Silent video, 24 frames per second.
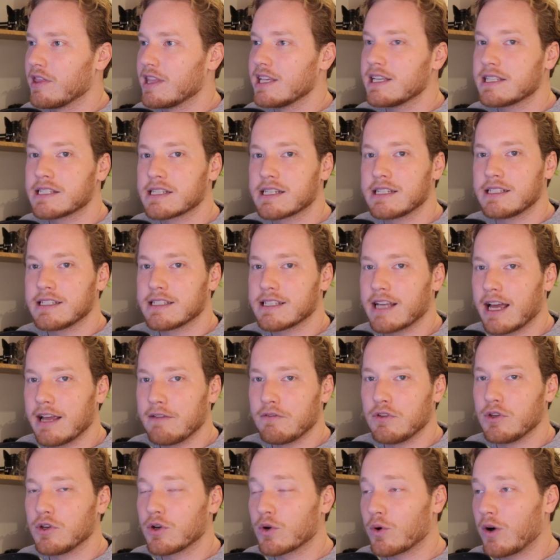this can
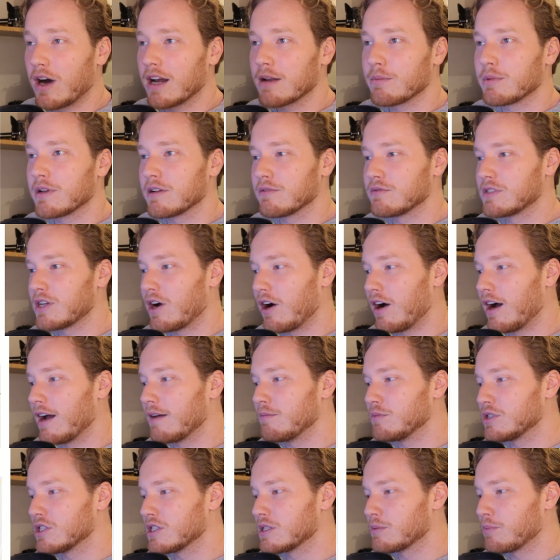save you quite a bit of
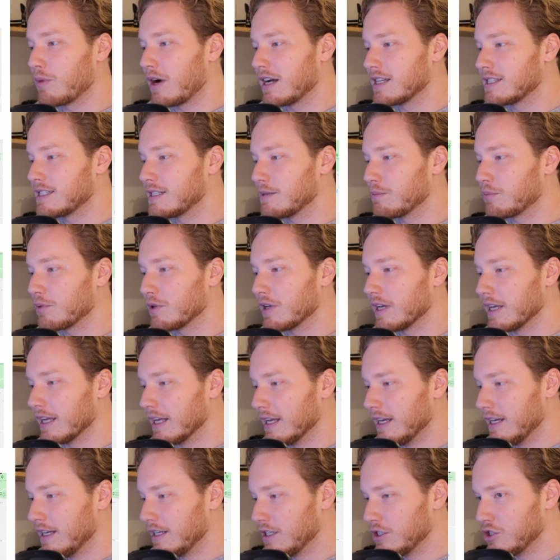time just by simply
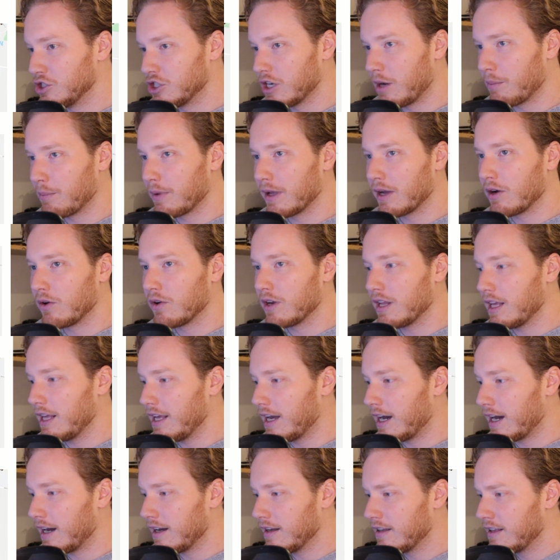jumping on
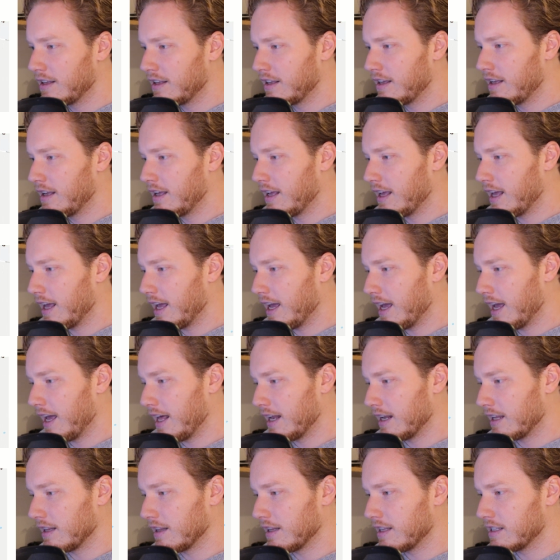here,
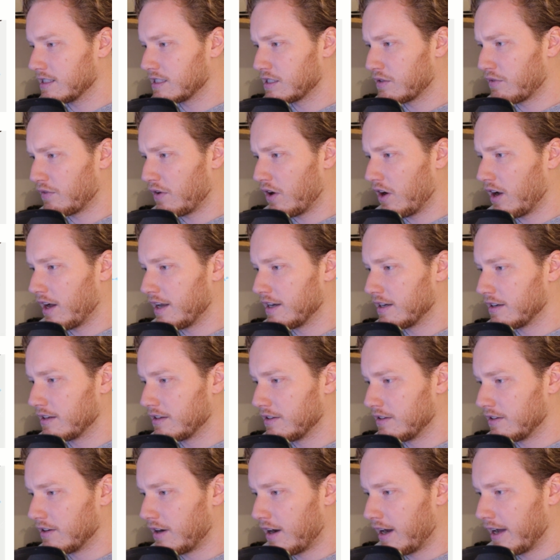and let's find
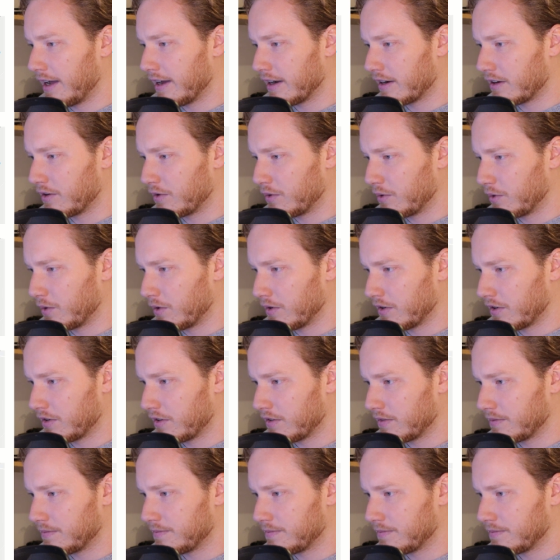Dyer Court.